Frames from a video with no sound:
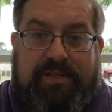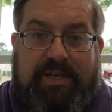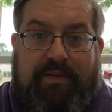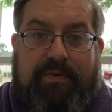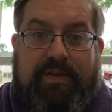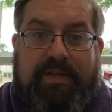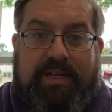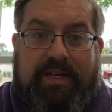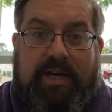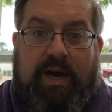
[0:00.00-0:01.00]
it's
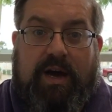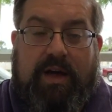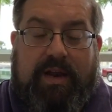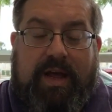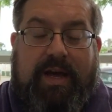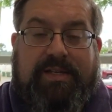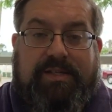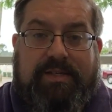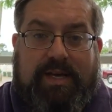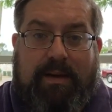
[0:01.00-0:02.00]
definitely an
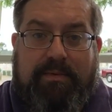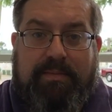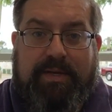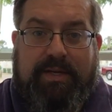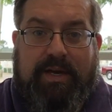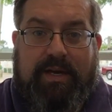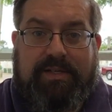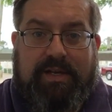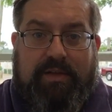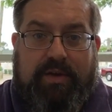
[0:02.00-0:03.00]
excellent time to be
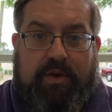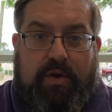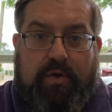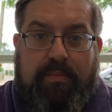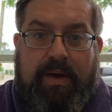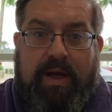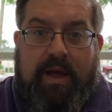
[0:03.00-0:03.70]
selling your home.